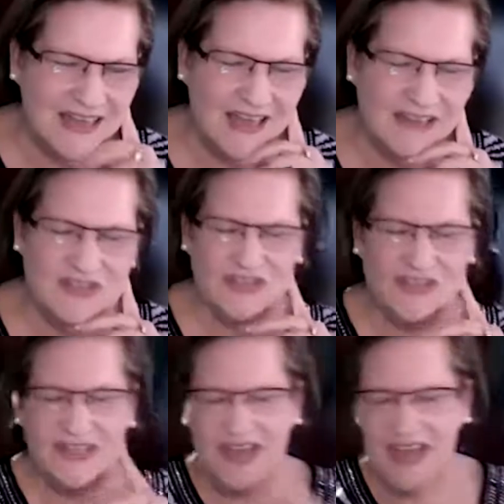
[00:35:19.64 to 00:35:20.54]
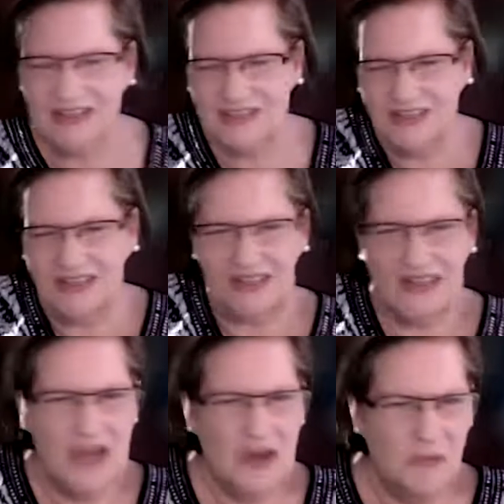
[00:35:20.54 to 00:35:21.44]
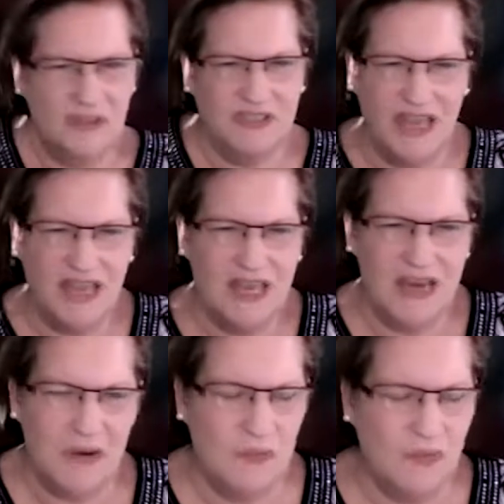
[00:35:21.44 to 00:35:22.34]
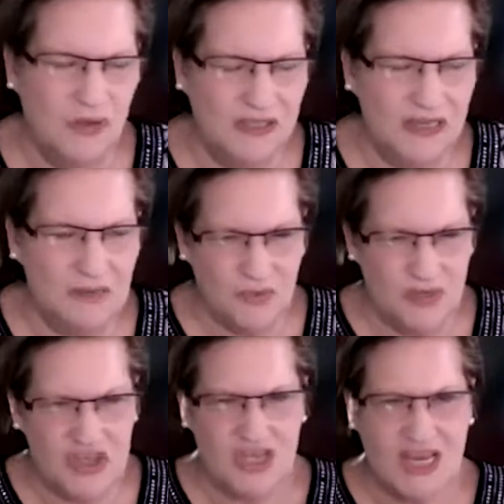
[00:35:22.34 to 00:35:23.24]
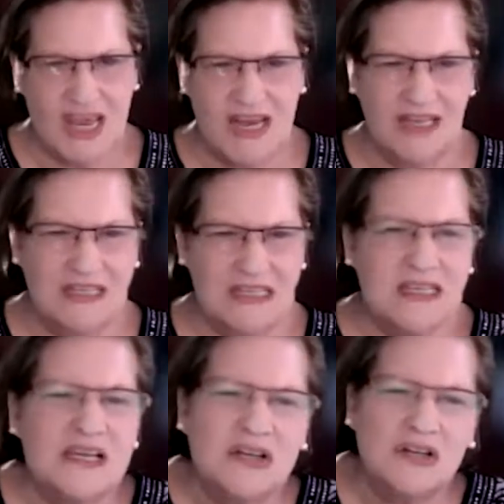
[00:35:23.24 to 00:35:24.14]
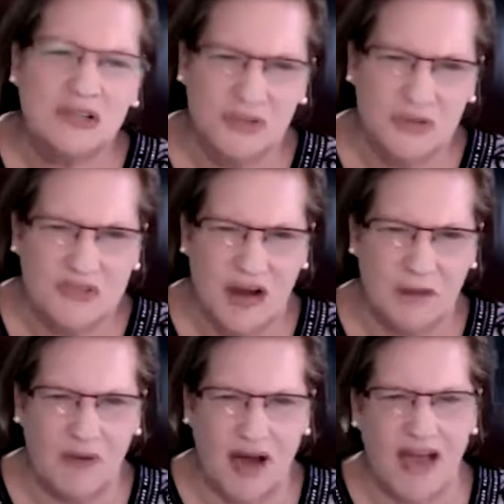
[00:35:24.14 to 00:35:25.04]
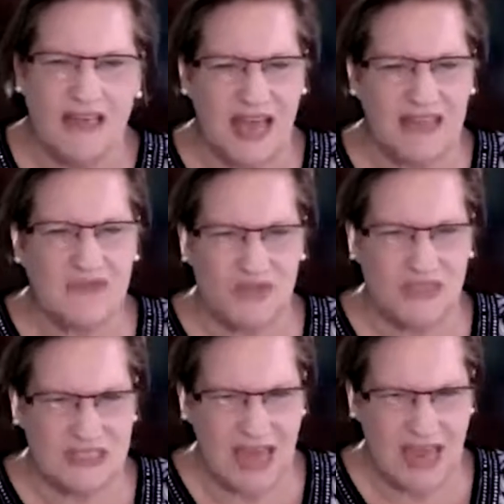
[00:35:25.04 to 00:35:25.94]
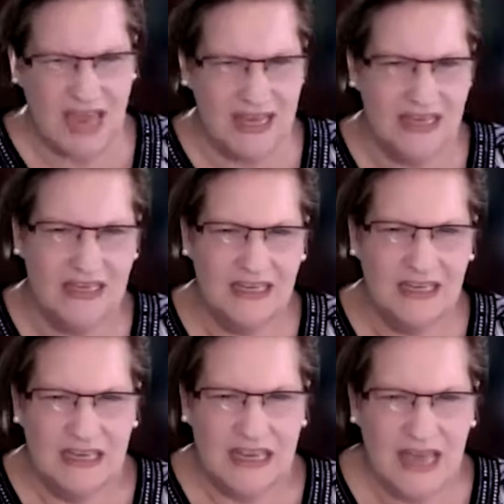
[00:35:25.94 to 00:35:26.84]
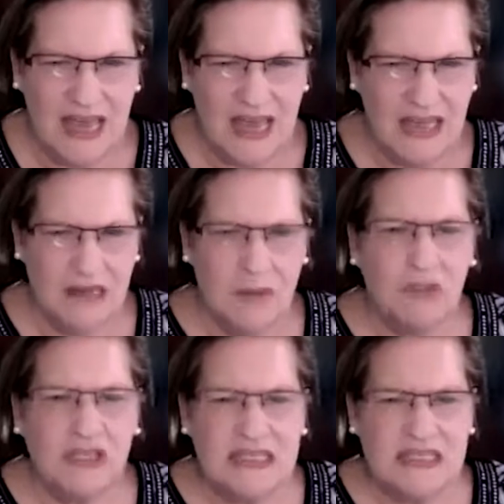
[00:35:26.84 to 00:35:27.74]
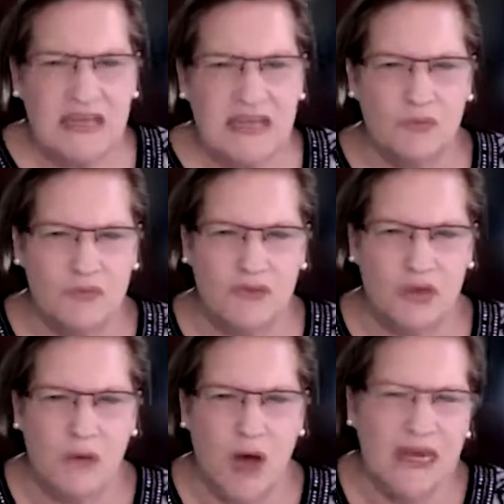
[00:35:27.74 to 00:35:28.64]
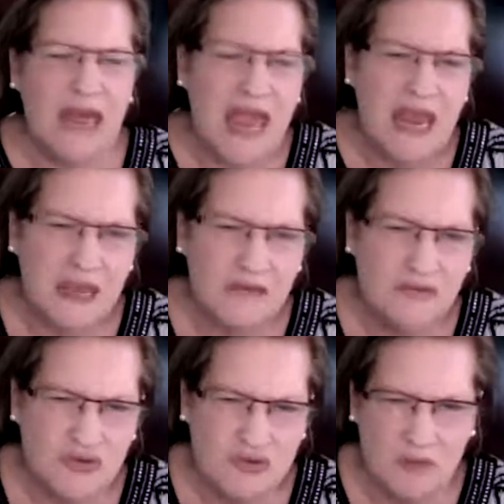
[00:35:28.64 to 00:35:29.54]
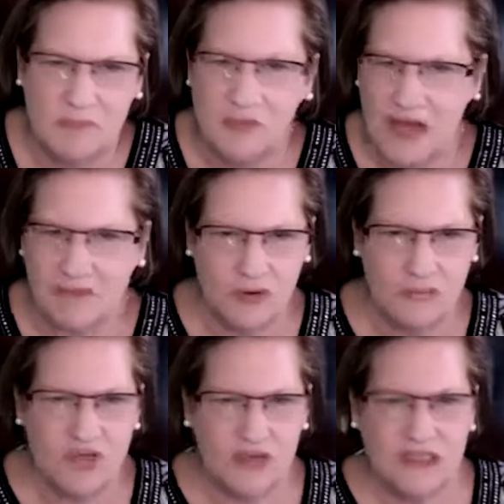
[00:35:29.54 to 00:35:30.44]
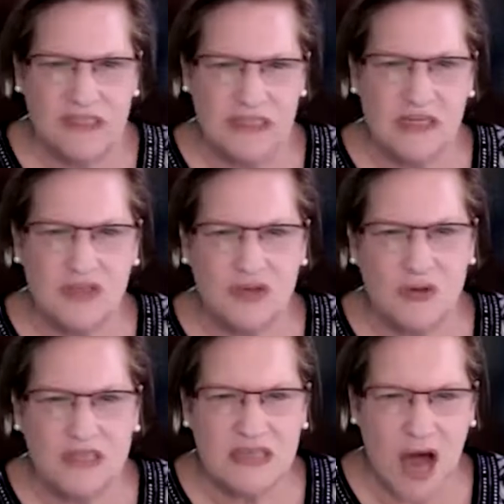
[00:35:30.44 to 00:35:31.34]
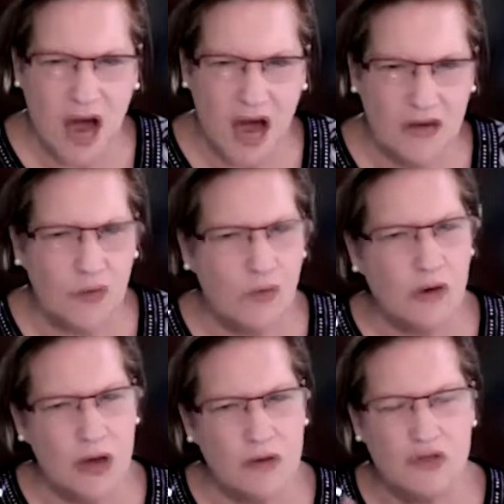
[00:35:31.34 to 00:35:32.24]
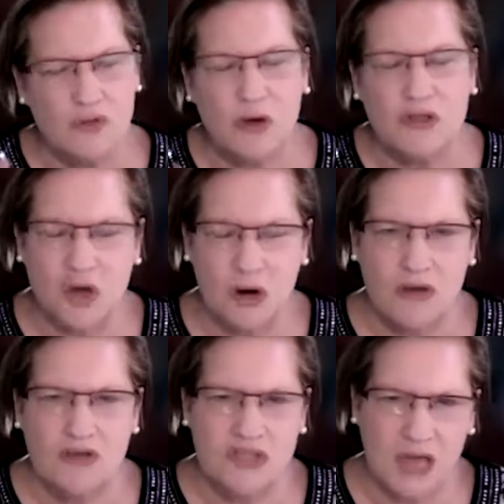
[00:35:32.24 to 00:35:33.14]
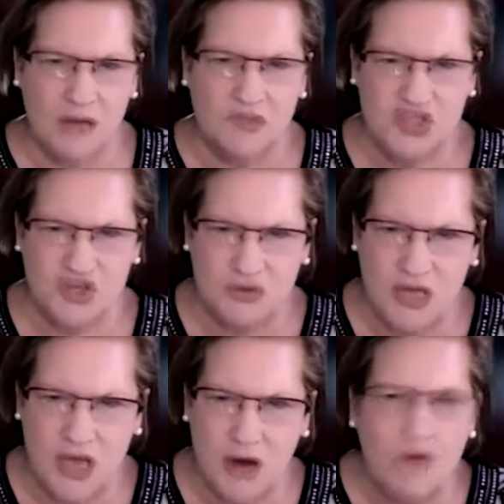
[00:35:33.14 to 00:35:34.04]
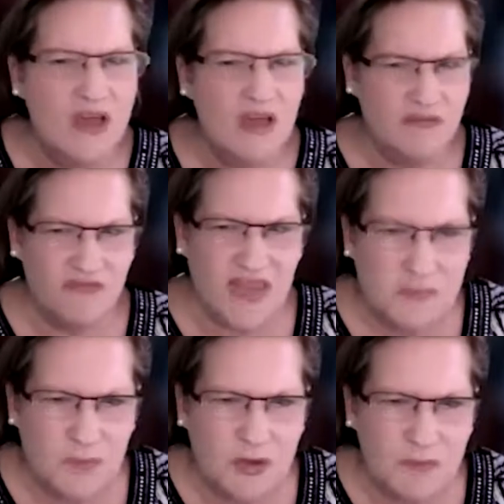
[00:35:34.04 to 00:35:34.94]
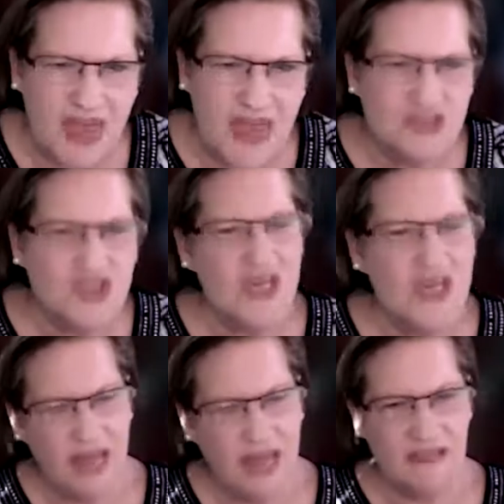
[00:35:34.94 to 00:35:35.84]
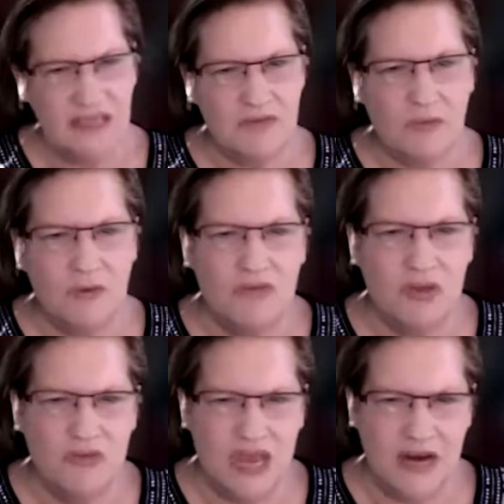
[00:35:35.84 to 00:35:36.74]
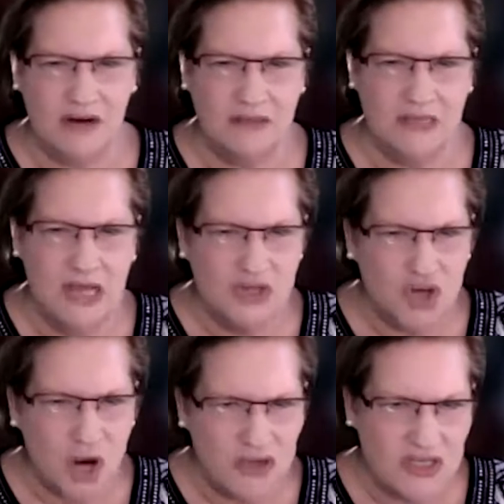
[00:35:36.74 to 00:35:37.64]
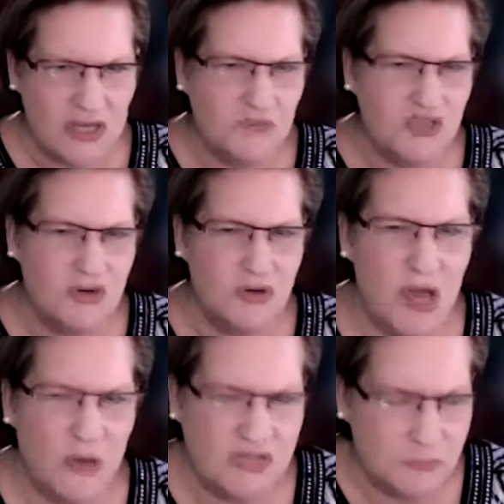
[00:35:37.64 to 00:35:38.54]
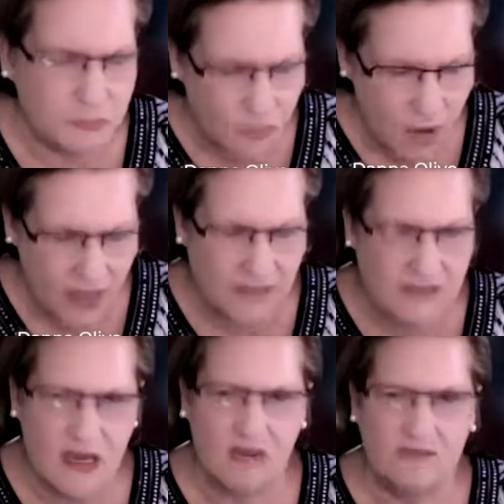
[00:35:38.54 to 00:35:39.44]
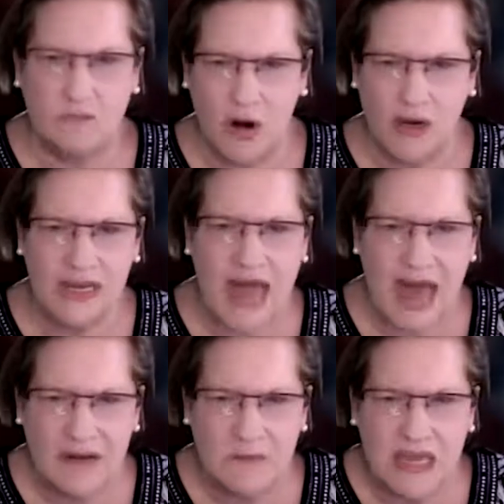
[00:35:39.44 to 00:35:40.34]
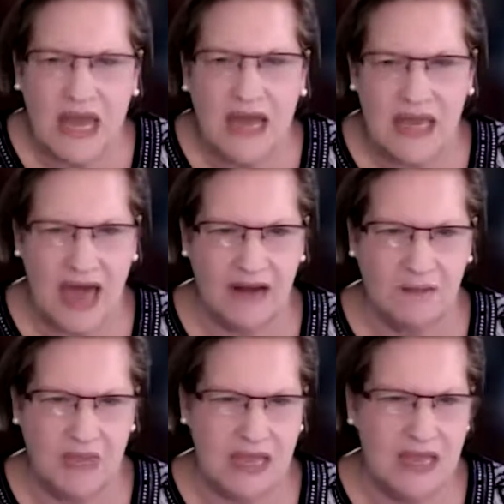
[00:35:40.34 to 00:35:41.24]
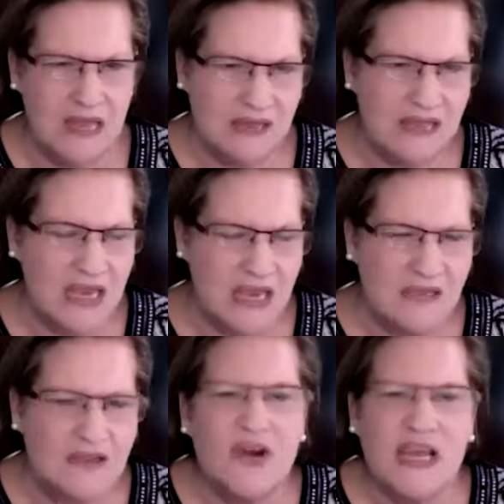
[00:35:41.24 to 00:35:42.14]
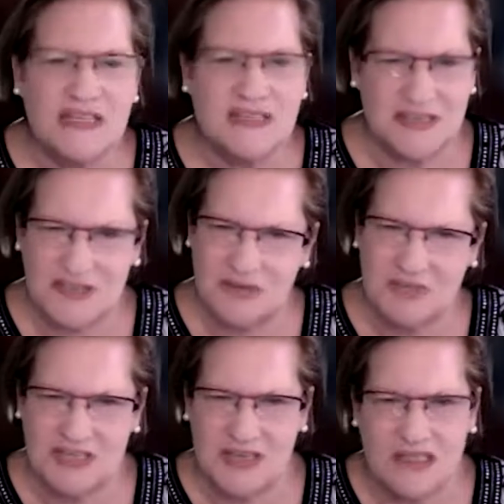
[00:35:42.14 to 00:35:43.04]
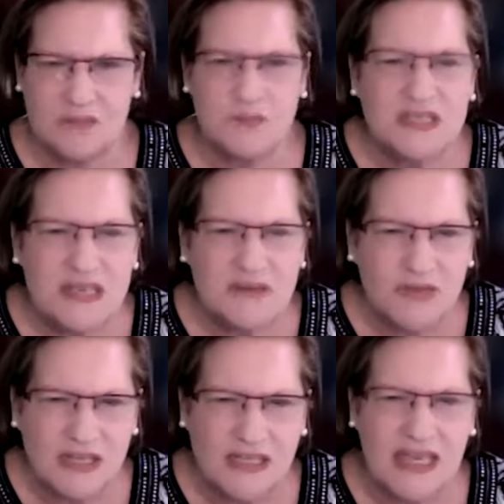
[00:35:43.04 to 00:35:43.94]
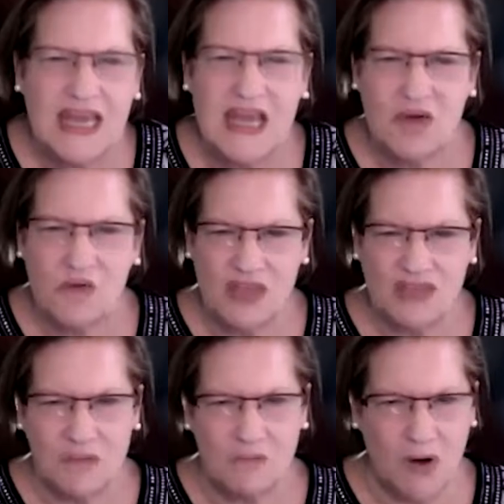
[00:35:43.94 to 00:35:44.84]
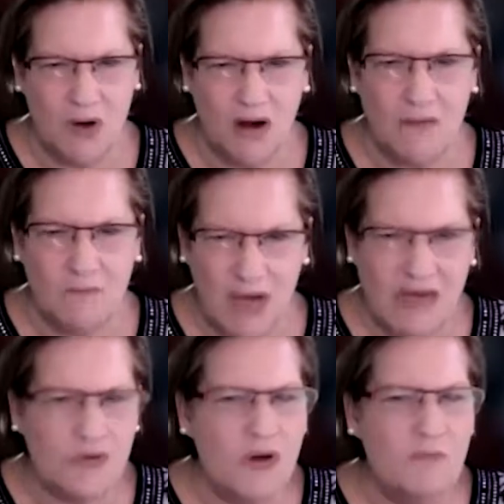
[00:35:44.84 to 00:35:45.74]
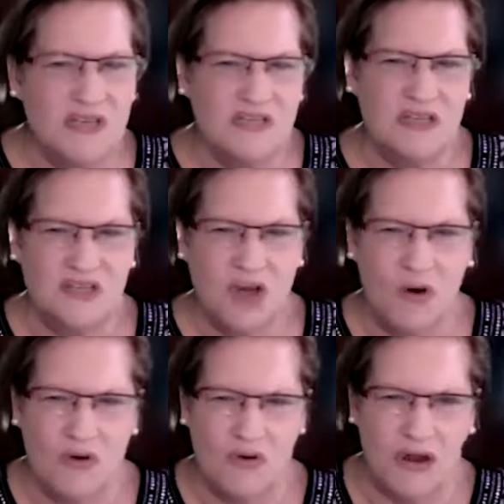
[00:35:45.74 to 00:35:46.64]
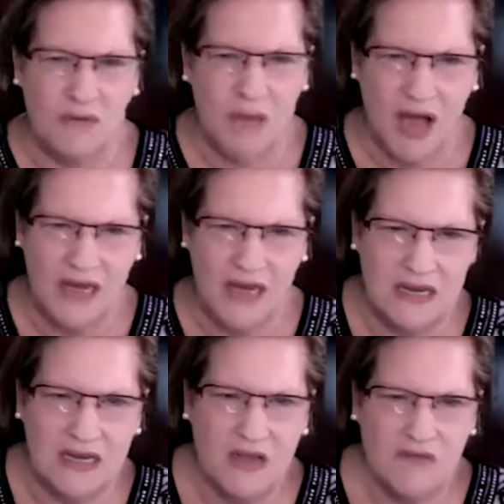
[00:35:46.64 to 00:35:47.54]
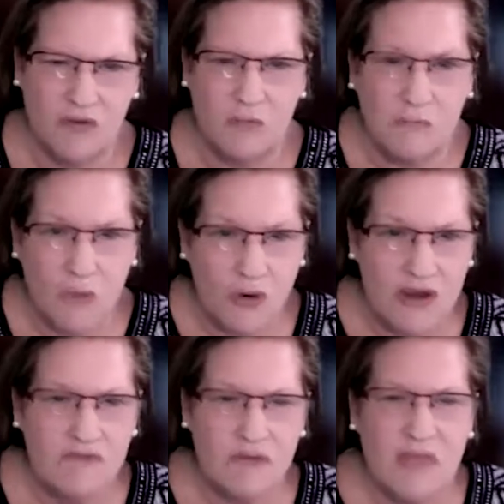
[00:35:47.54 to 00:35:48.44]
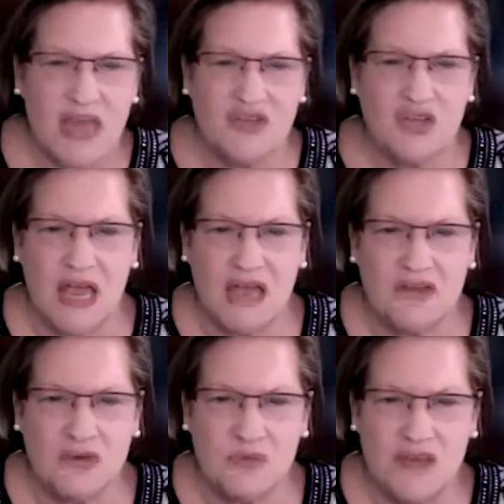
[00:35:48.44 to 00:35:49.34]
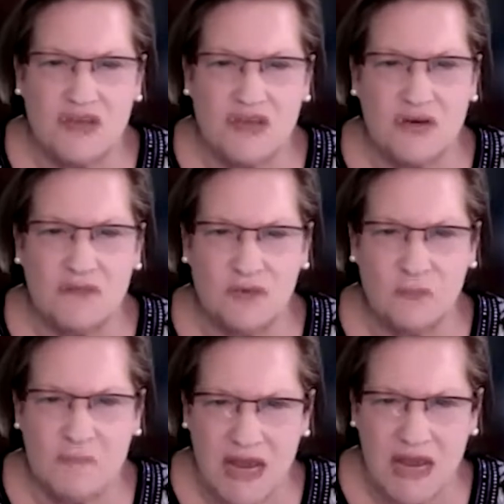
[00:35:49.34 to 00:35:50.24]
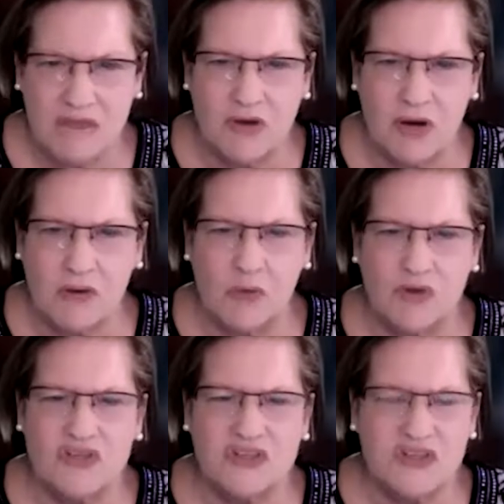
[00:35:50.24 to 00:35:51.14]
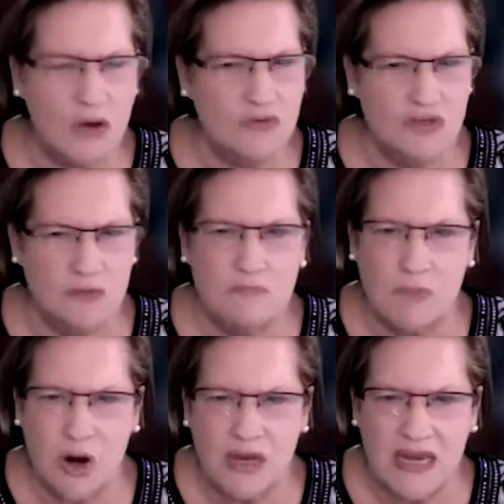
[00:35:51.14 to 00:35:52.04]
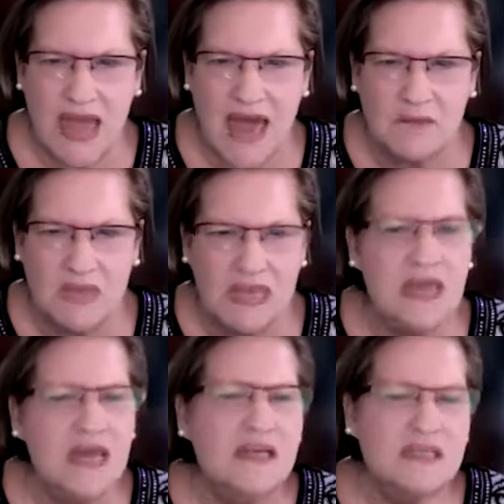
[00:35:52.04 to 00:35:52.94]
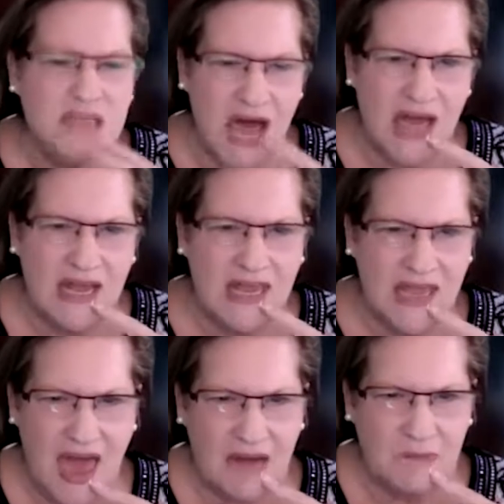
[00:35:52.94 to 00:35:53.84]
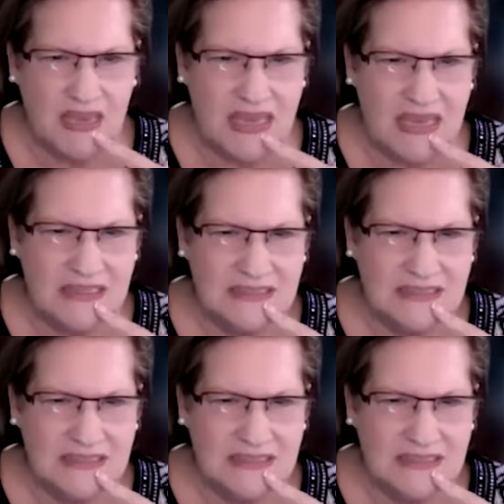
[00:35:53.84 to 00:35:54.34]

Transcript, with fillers: Excellent. Excellent. Well, Diane, I really appreciate it. This concludes our podcast for today. And please leave a review on any of the streaming platforms you're listening to us on, or go to our Charged Up Studio Facebook page and leave a review there. Charged Up Studio is a product of Marketatomy Academy the e-learning system designed specifically with the micro business owner in mind. For more information and to register for many of our courses, go to marketatomy.academy.